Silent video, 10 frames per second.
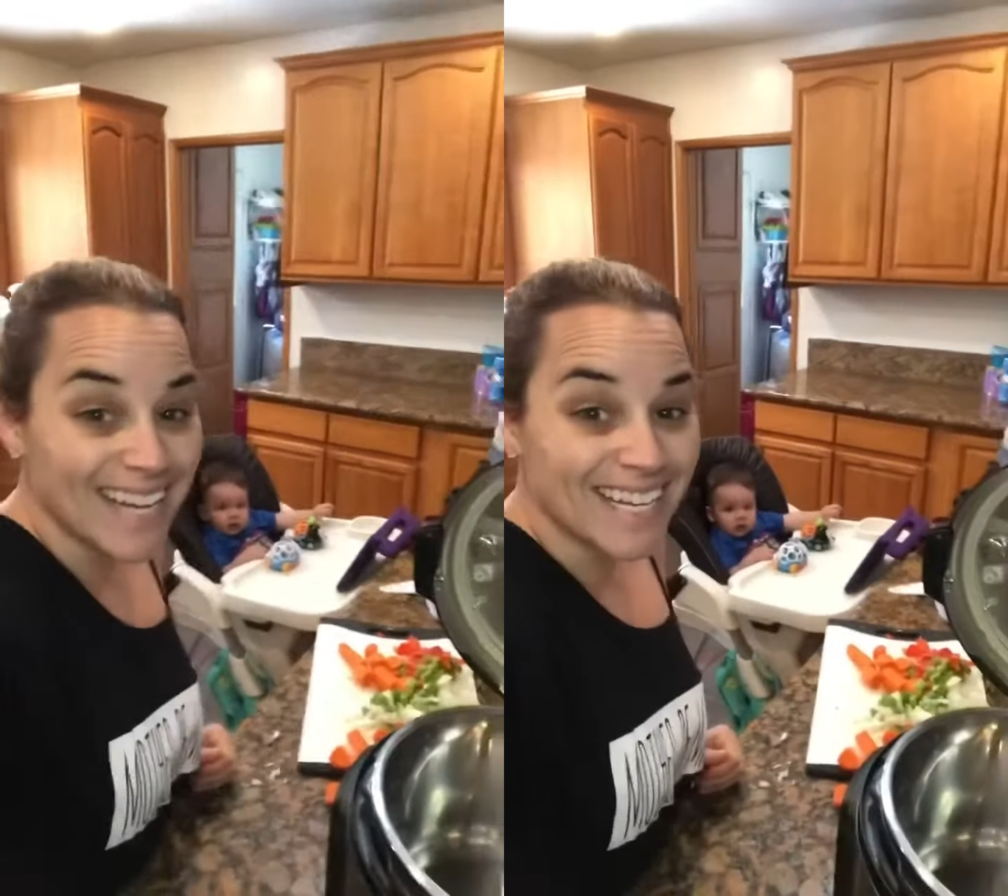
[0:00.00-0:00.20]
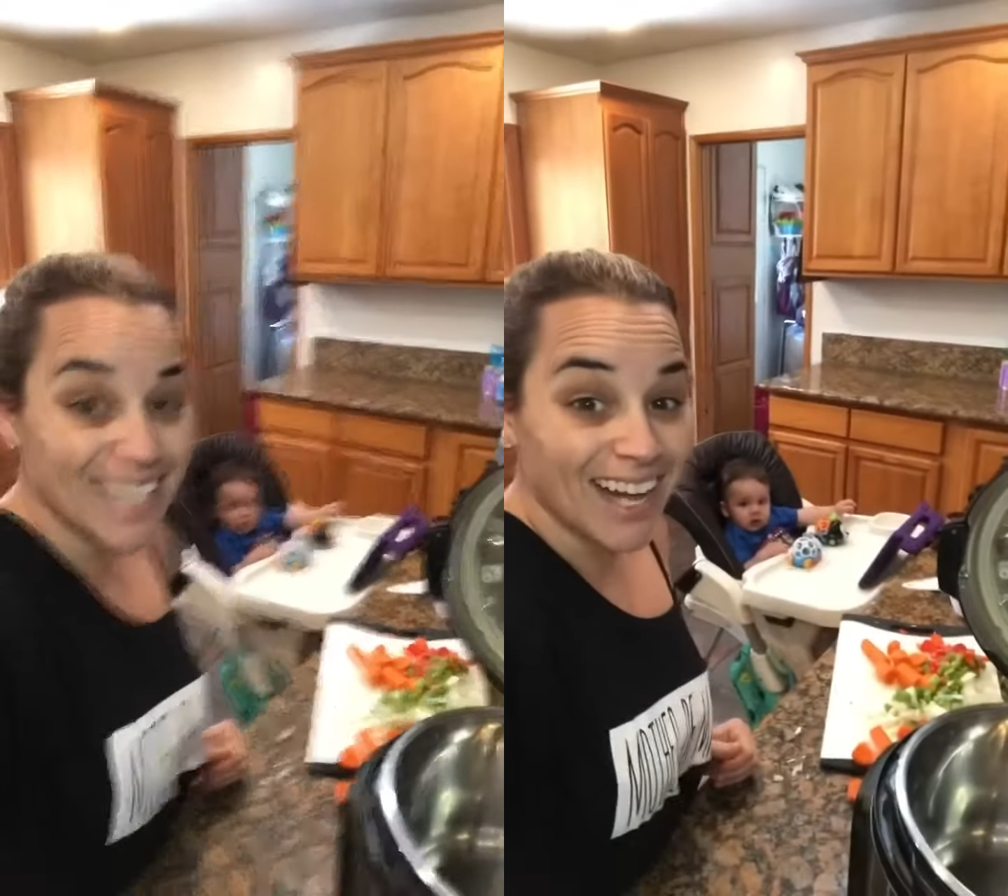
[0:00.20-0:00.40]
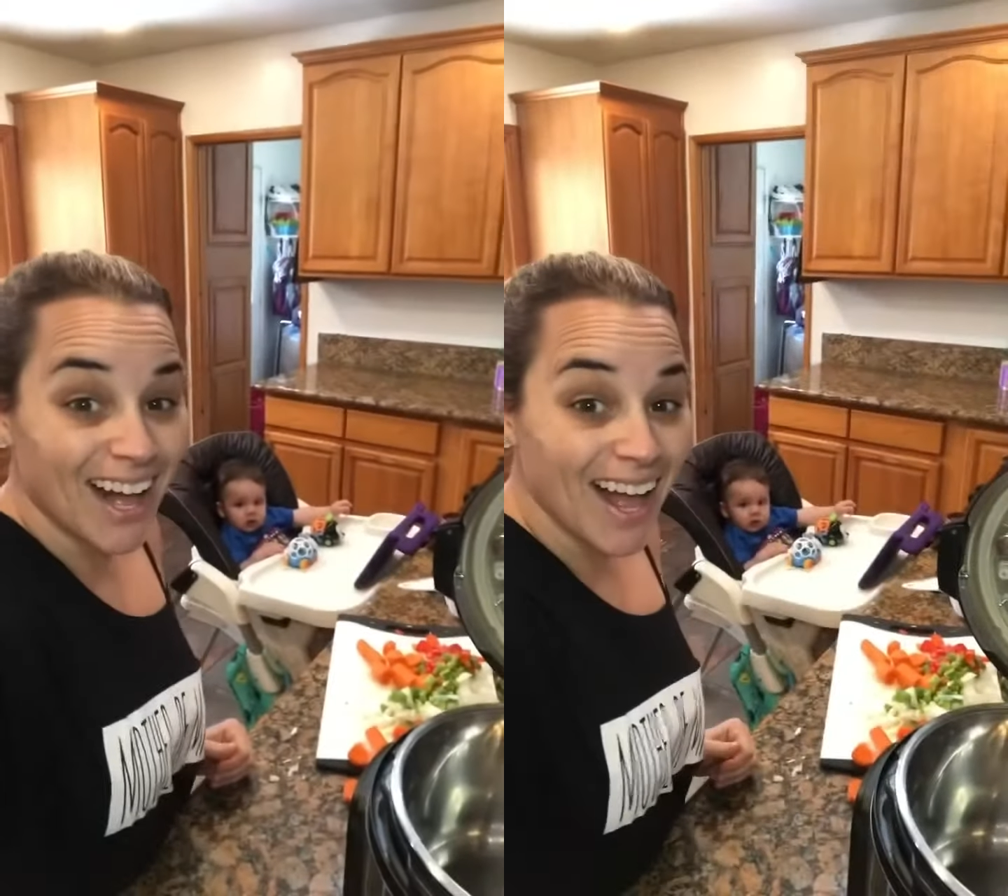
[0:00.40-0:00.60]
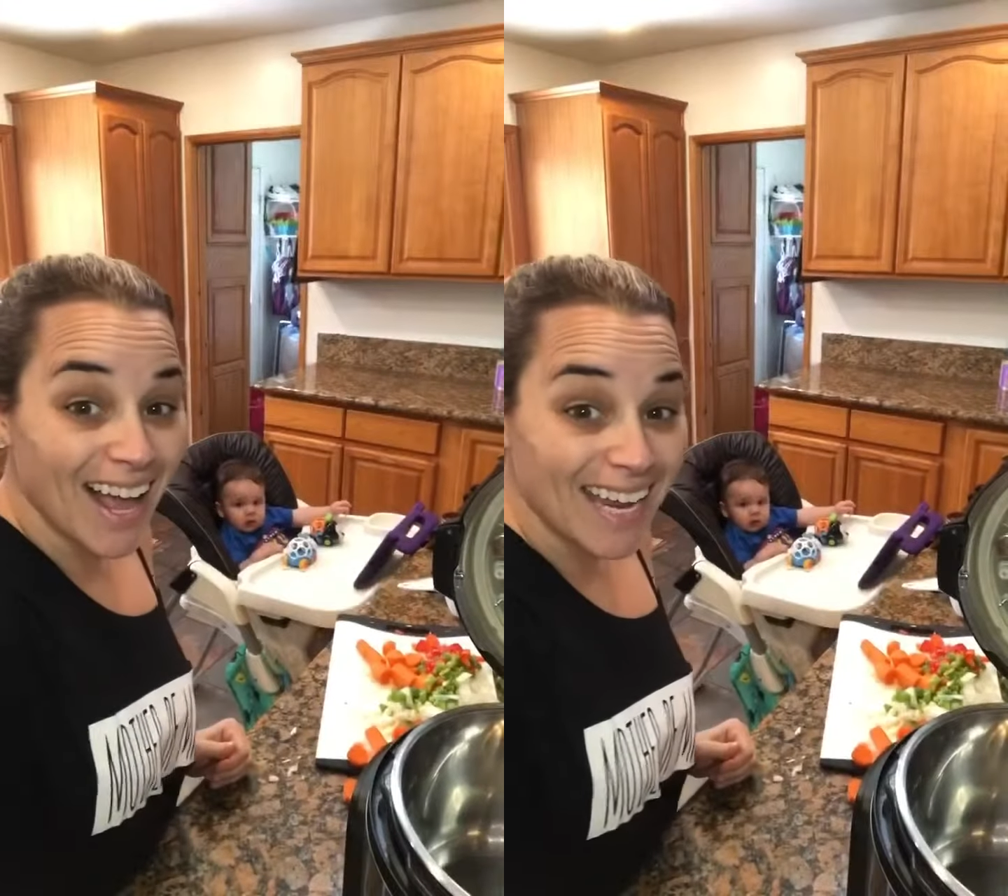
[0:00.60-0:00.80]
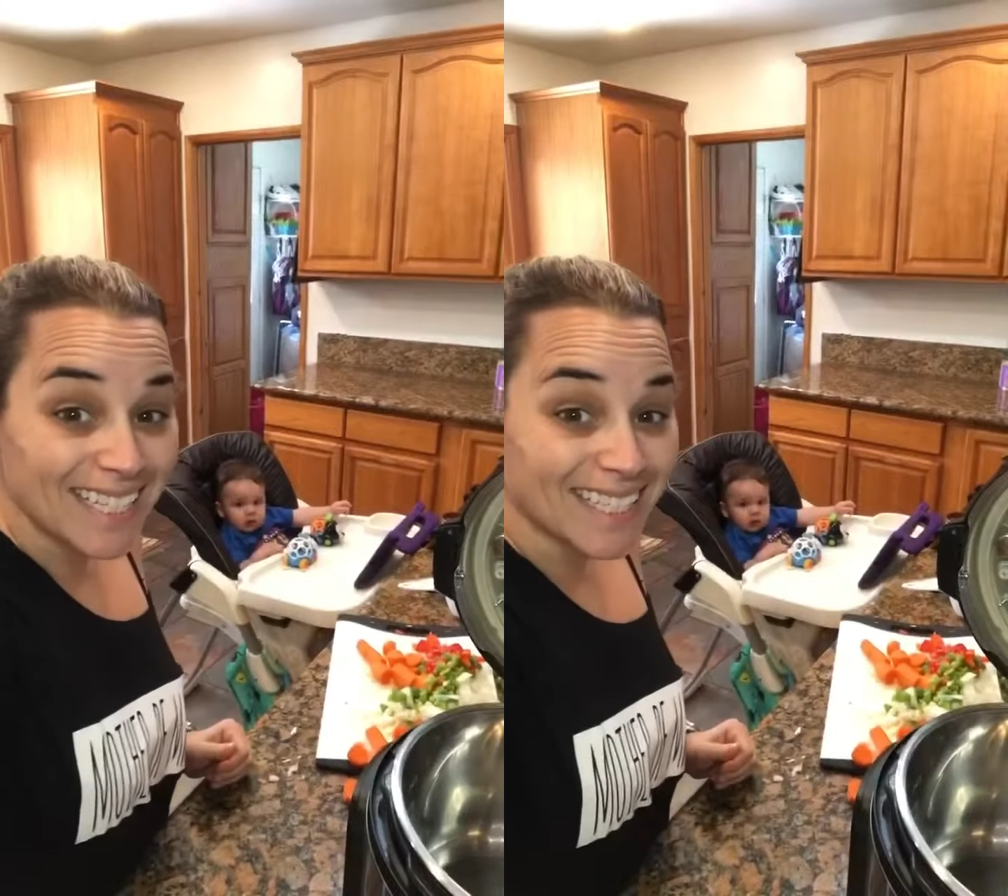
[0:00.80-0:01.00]

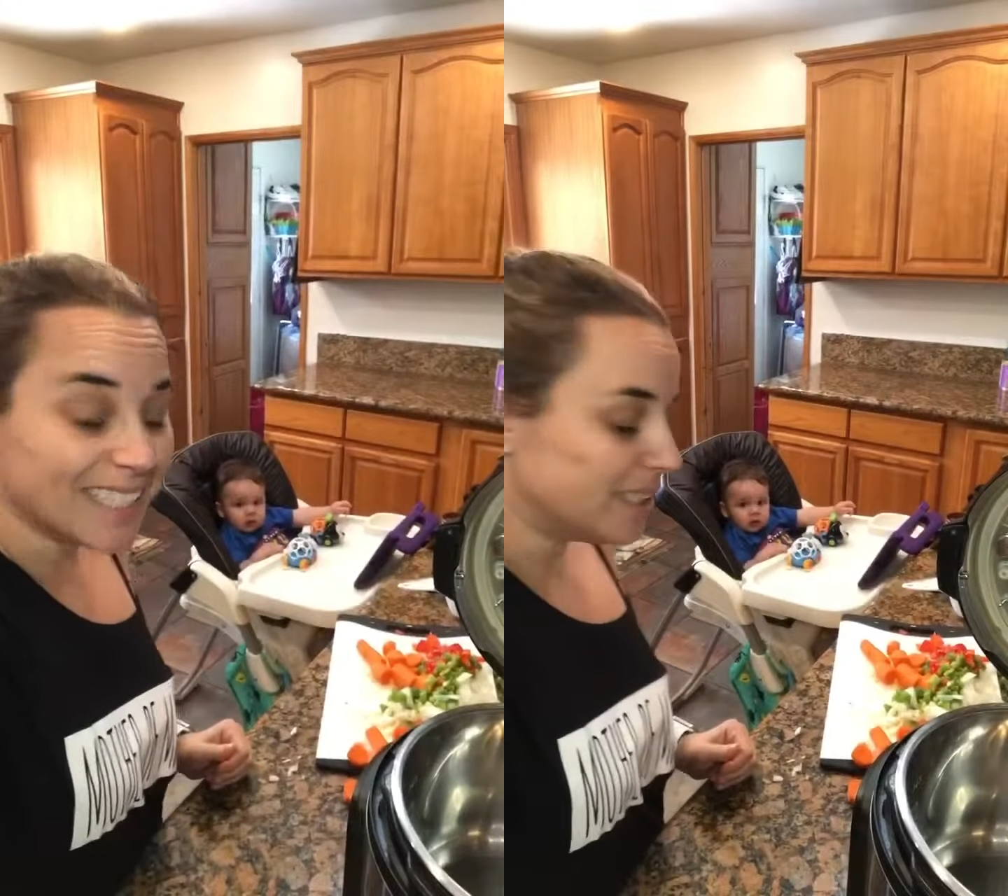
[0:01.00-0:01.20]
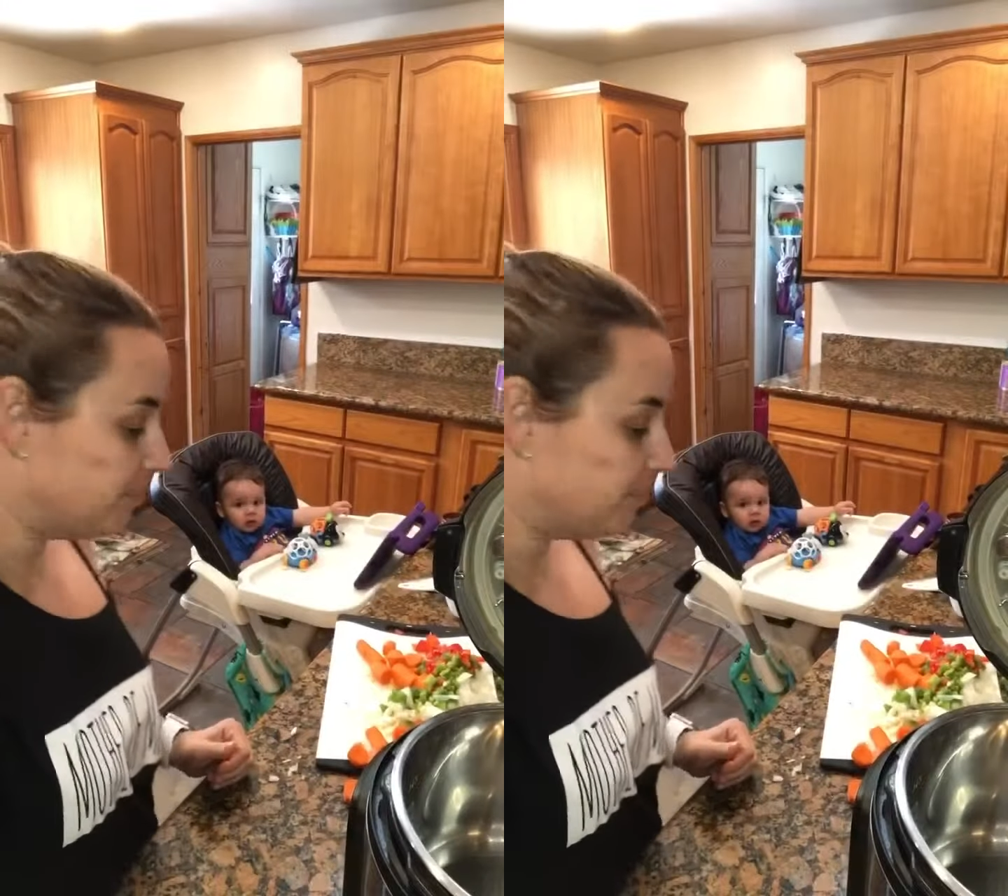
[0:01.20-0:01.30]
guys?